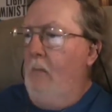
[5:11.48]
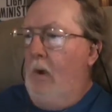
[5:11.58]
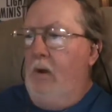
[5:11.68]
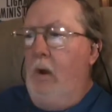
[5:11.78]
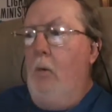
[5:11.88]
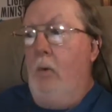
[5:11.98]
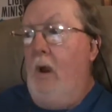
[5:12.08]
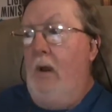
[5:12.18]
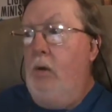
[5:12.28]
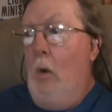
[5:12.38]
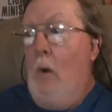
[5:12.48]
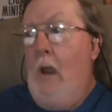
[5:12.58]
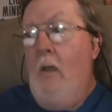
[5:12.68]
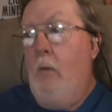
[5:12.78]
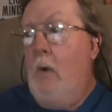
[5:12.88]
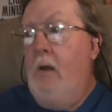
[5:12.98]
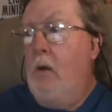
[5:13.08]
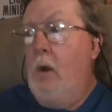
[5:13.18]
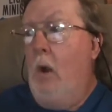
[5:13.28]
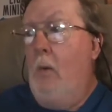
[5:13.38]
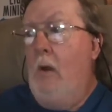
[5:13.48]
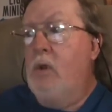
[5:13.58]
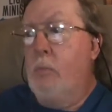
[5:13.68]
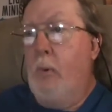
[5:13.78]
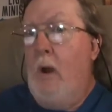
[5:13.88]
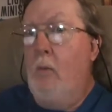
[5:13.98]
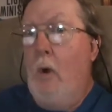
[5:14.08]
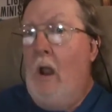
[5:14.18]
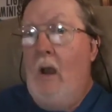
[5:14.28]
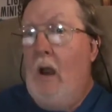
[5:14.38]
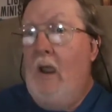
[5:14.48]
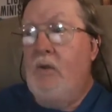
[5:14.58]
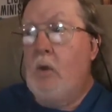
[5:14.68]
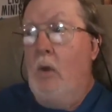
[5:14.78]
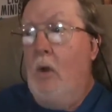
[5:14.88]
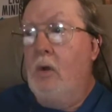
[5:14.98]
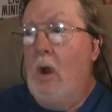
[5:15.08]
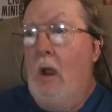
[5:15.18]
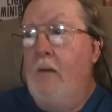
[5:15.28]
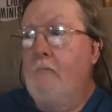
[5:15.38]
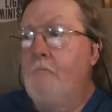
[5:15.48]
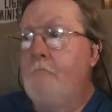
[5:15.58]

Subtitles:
But you really don't have the right to go around spread rot lies all the time.